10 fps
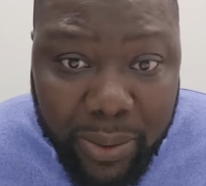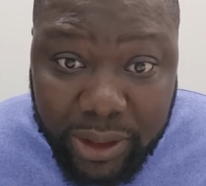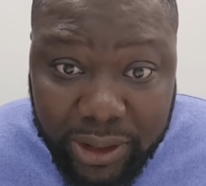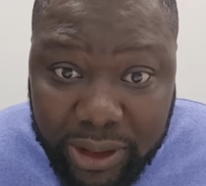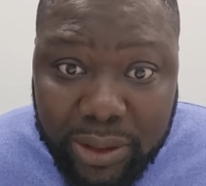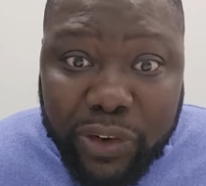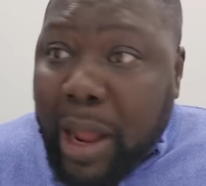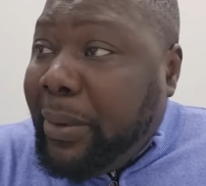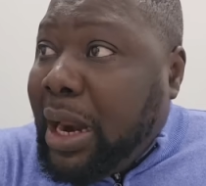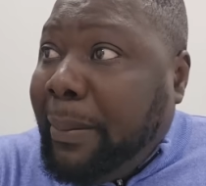
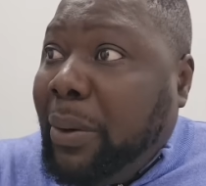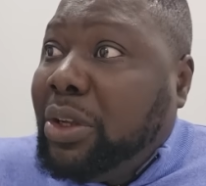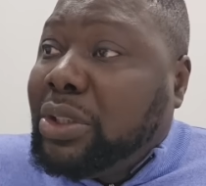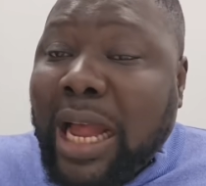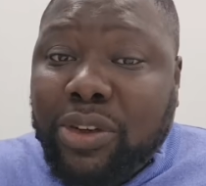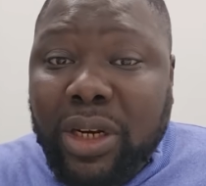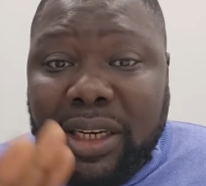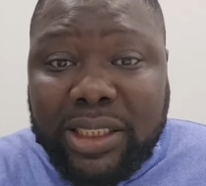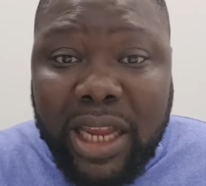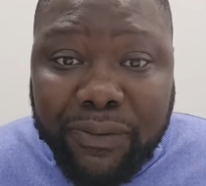Simon Ekpa was actually
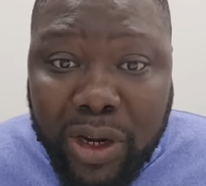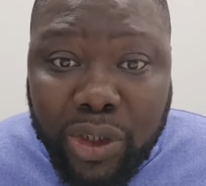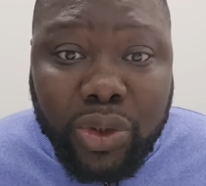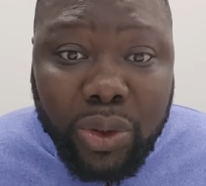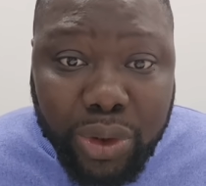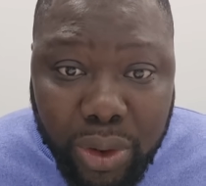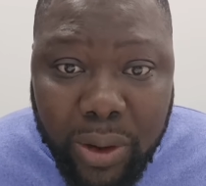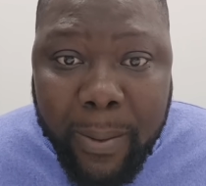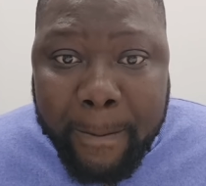the savior, the solution.